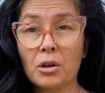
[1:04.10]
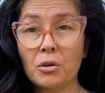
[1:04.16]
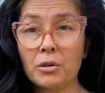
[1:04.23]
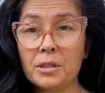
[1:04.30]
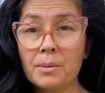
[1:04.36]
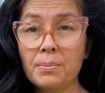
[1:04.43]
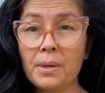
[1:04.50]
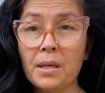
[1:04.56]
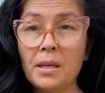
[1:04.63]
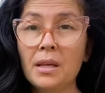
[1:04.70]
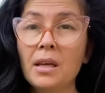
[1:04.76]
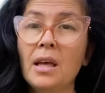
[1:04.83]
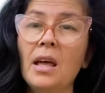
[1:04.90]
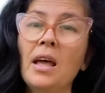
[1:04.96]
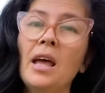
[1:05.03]
crispy,
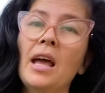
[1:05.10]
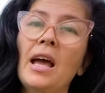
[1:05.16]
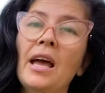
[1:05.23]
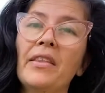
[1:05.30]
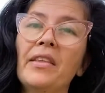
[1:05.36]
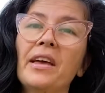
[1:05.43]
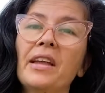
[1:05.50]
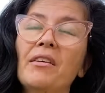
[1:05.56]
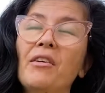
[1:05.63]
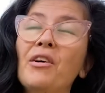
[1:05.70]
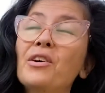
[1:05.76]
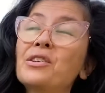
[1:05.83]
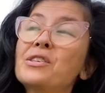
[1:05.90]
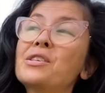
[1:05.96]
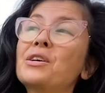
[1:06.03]
and then
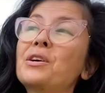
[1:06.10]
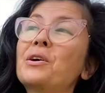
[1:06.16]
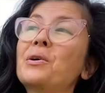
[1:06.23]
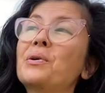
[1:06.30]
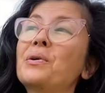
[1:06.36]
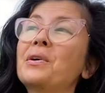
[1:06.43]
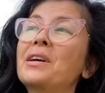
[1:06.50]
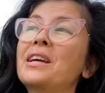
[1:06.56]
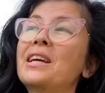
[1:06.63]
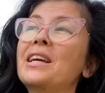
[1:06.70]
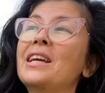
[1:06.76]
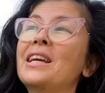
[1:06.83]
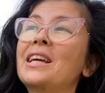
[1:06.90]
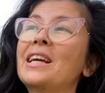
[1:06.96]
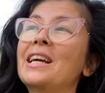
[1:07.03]
also
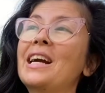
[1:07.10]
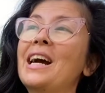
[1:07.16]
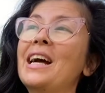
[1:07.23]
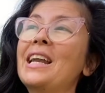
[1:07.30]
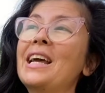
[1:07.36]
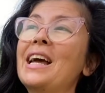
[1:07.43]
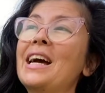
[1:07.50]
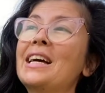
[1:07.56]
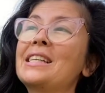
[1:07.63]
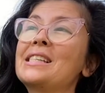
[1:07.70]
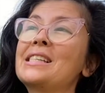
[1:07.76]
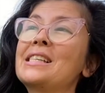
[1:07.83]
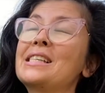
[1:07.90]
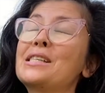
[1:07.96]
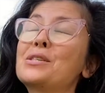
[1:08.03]
it kind of adds
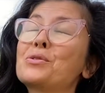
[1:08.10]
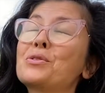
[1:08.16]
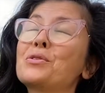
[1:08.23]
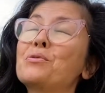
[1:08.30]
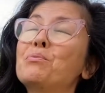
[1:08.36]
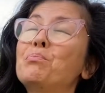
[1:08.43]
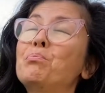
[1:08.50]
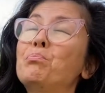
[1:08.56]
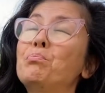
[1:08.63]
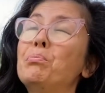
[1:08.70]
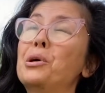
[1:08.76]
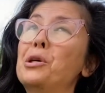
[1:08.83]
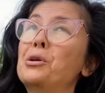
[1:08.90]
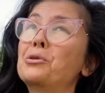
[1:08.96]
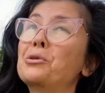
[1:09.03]
this sort of
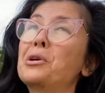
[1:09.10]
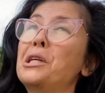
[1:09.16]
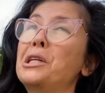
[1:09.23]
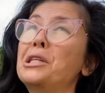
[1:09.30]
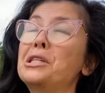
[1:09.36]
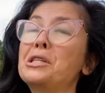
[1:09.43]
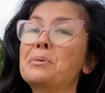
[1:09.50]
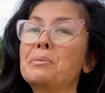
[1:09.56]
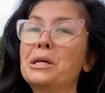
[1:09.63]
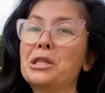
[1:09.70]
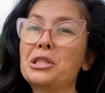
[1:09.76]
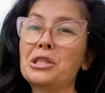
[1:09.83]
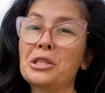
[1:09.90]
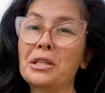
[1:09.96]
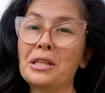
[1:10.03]
buttery
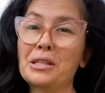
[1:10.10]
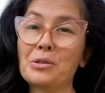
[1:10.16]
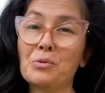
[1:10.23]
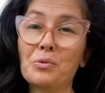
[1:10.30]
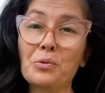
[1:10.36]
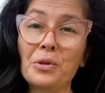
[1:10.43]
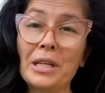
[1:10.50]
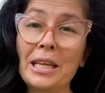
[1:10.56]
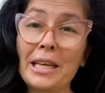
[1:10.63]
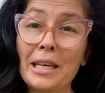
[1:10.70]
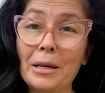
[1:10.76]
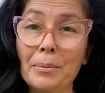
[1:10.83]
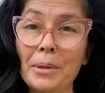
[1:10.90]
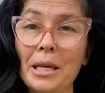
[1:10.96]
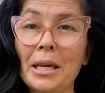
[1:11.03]
dimension that's really
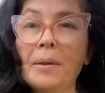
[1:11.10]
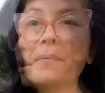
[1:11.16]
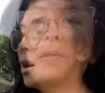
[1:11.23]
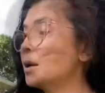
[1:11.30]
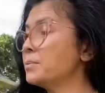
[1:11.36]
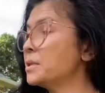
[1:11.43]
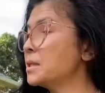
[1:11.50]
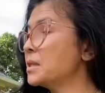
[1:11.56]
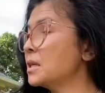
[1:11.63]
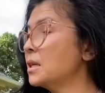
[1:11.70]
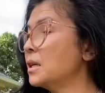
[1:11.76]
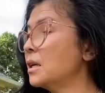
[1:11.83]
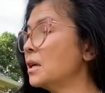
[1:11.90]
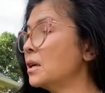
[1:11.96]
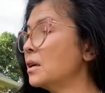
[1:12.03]
yummy. I'm just
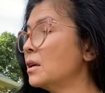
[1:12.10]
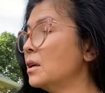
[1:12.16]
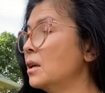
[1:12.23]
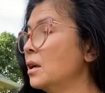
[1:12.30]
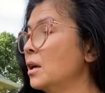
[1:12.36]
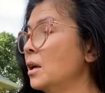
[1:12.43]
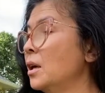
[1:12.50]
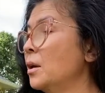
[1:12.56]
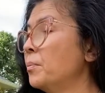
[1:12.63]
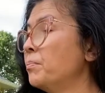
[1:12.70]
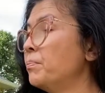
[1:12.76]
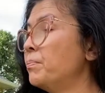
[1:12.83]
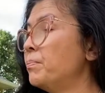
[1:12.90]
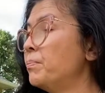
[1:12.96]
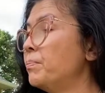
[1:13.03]
gonna
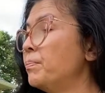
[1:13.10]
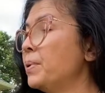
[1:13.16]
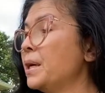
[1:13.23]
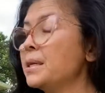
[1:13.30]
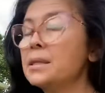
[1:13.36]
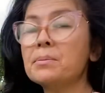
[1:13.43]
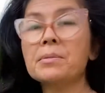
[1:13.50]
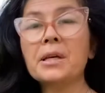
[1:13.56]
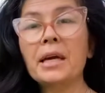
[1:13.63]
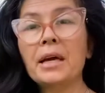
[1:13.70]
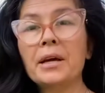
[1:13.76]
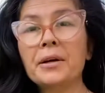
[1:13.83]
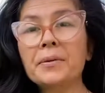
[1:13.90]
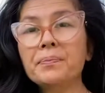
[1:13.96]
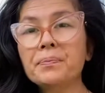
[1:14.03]
pick some
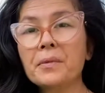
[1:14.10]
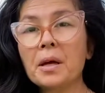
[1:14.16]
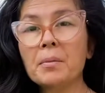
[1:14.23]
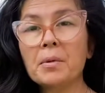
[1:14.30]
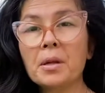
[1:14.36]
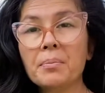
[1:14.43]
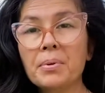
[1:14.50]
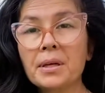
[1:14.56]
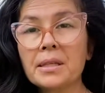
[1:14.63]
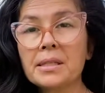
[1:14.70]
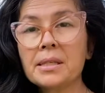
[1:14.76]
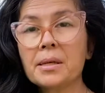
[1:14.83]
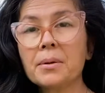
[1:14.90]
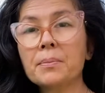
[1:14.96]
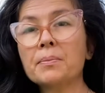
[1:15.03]
kale. I'm gonna pick
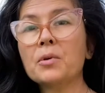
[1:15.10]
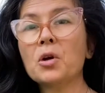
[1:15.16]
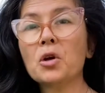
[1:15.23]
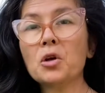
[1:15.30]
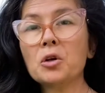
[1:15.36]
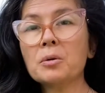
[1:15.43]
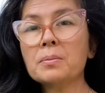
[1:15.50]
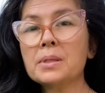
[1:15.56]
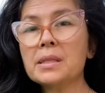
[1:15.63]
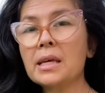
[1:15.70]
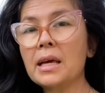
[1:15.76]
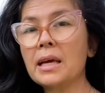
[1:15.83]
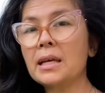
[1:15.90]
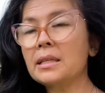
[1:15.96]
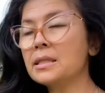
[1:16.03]
some herbs
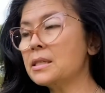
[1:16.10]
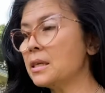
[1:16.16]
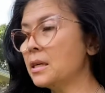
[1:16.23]
and